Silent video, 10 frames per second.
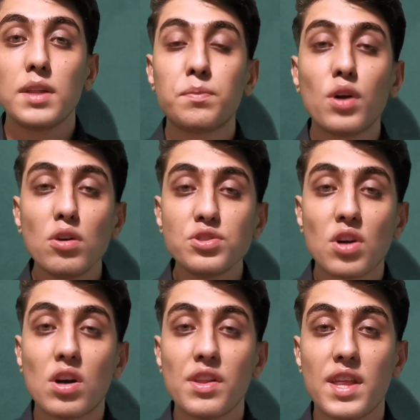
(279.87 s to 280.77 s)
Its pros
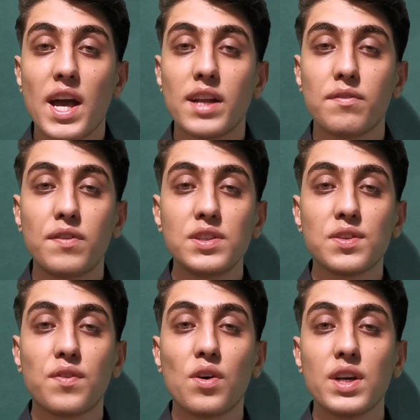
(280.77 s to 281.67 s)
are that
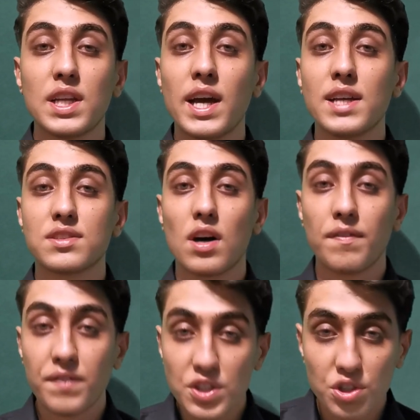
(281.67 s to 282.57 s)
first of all it has
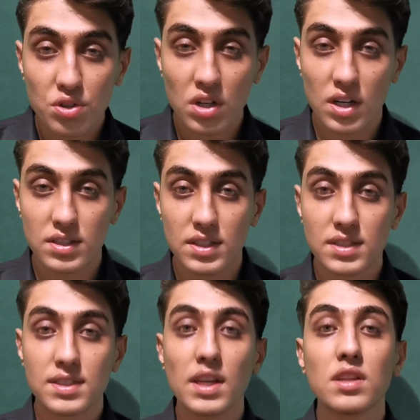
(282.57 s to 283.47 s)
official
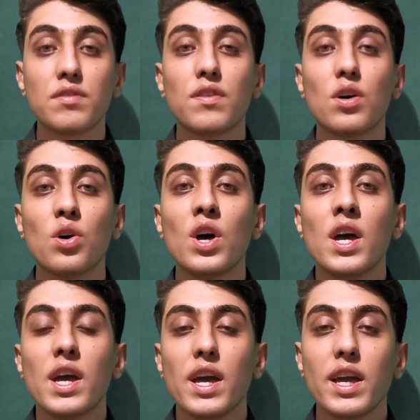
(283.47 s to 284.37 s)
content, second of all
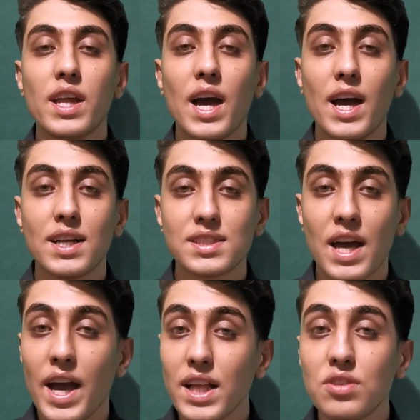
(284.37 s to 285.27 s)
it has
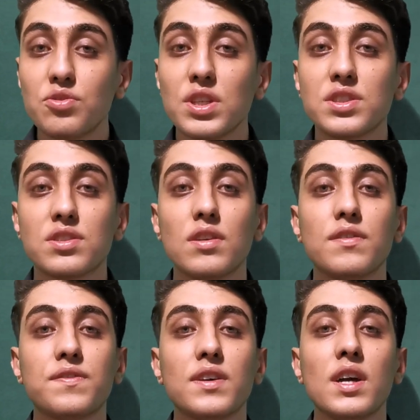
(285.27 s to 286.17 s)
hundreds
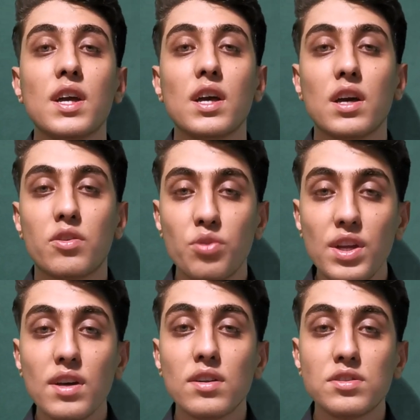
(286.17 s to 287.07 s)
of
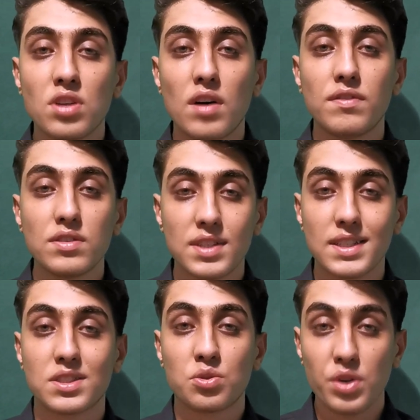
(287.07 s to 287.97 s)
real TOEFL
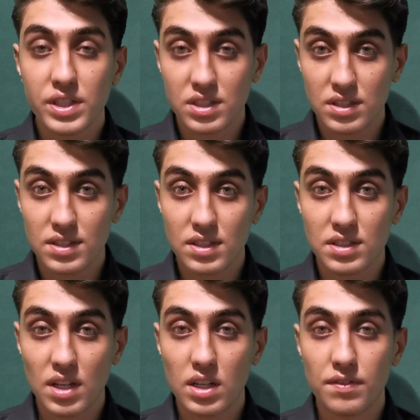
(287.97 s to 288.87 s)
test questions
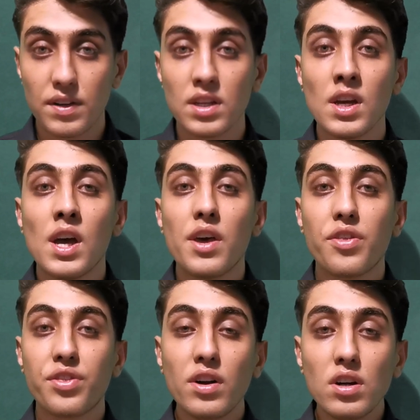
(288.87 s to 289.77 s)
inside of it.
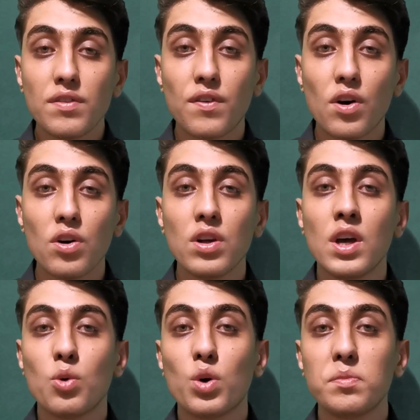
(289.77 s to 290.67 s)
Third of
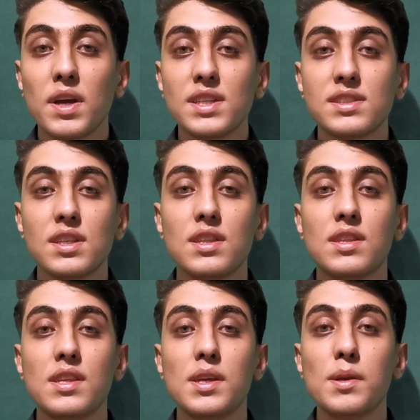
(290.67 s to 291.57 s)
all, what makes
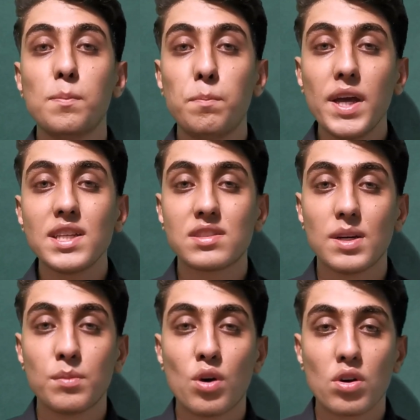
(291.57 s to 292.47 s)
it the
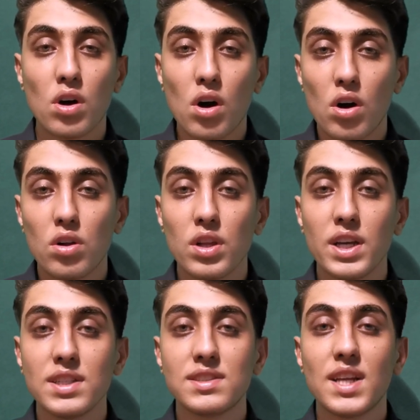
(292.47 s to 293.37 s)
best among all
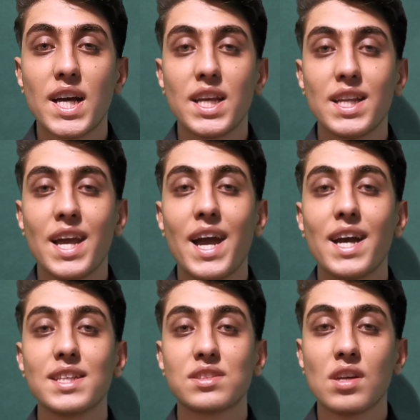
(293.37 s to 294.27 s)
is that it
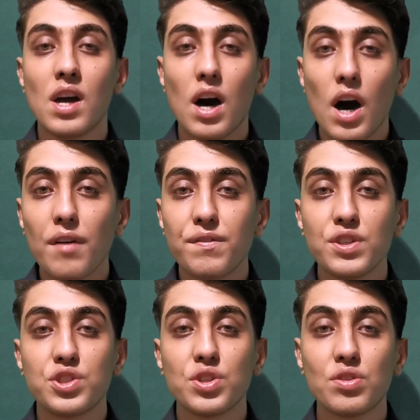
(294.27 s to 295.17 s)
has
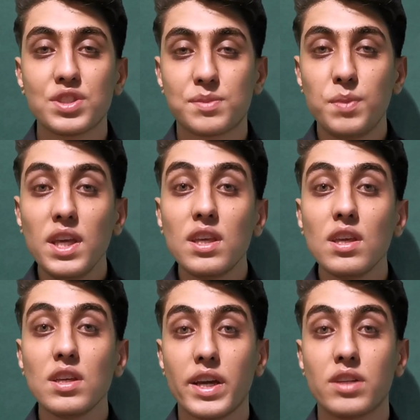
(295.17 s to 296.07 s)
official
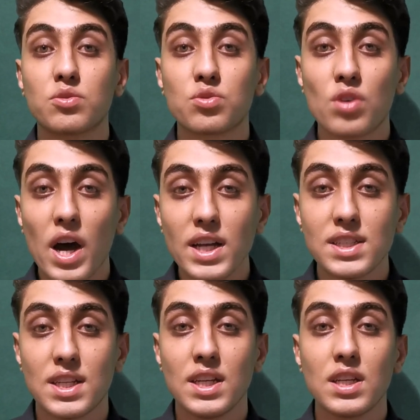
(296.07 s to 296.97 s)
speaking and
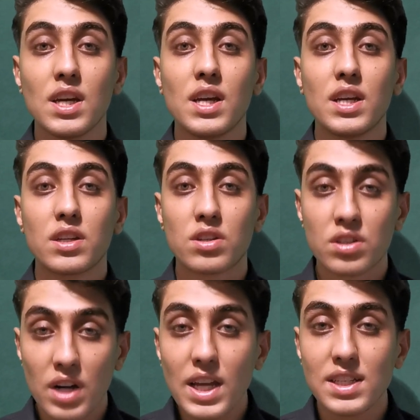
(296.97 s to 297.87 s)
writing
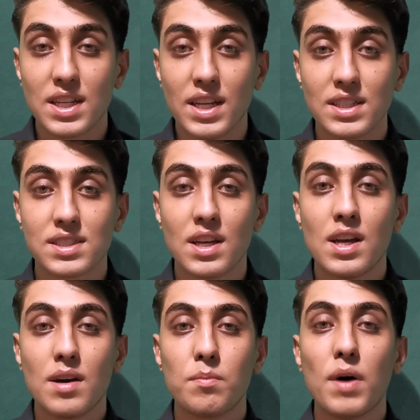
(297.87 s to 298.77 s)
ratings
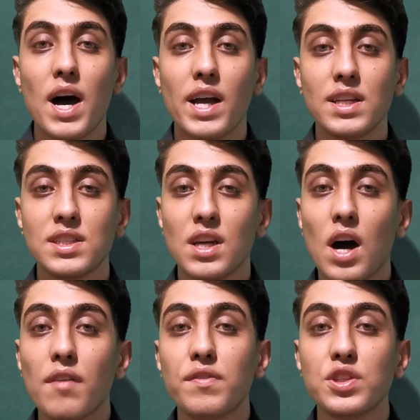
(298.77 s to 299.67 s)
by the
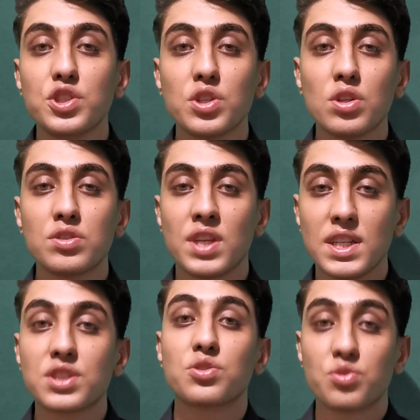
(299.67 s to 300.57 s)
official
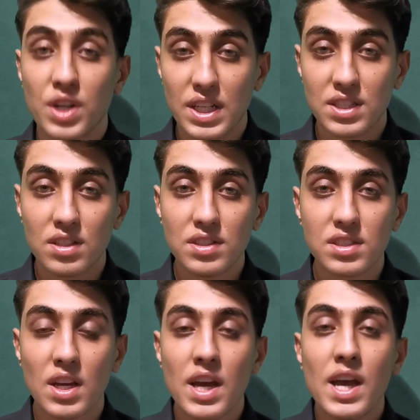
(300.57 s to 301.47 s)
test raters.